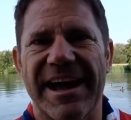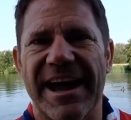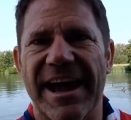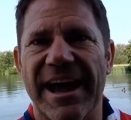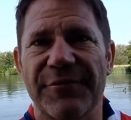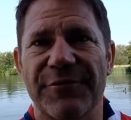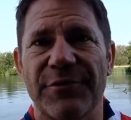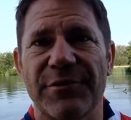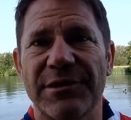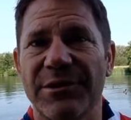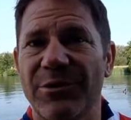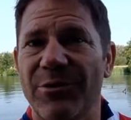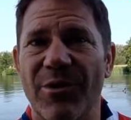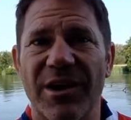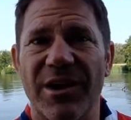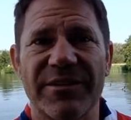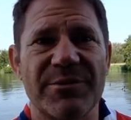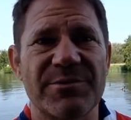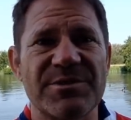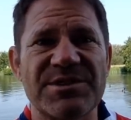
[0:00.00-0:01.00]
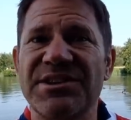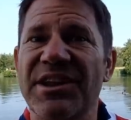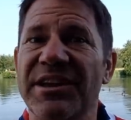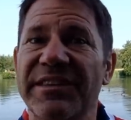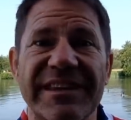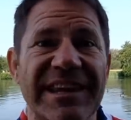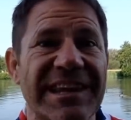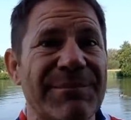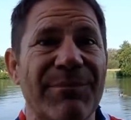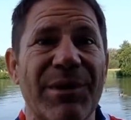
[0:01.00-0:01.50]
And for a little while, there was
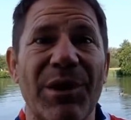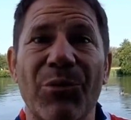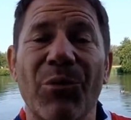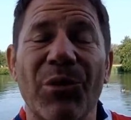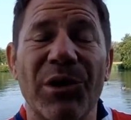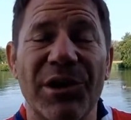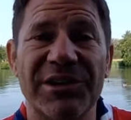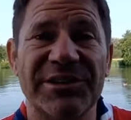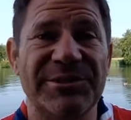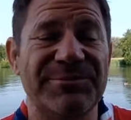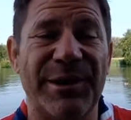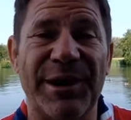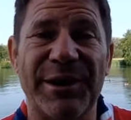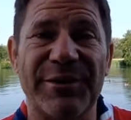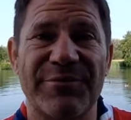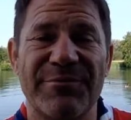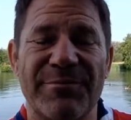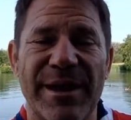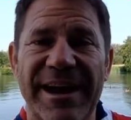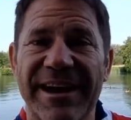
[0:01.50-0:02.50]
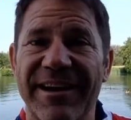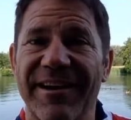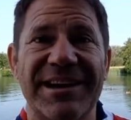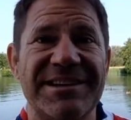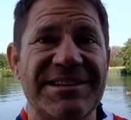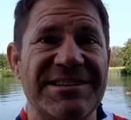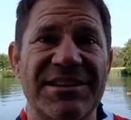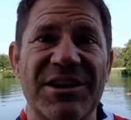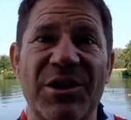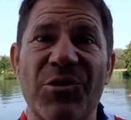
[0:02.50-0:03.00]
nothing in my world apart from pain. I
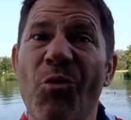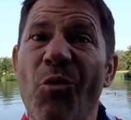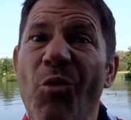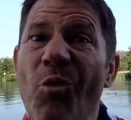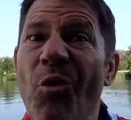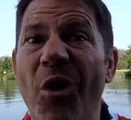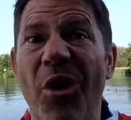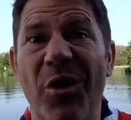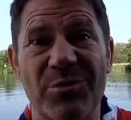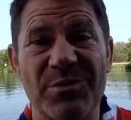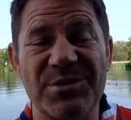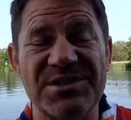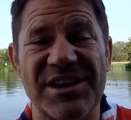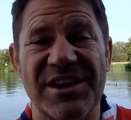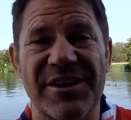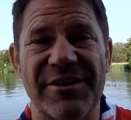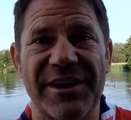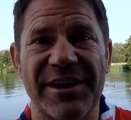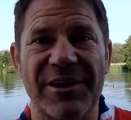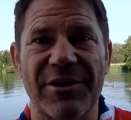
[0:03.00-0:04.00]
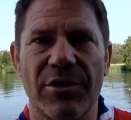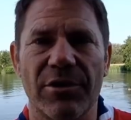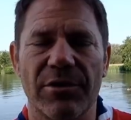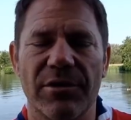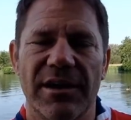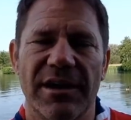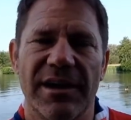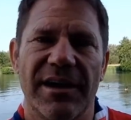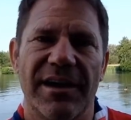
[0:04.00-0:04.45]
didn't know what was going on.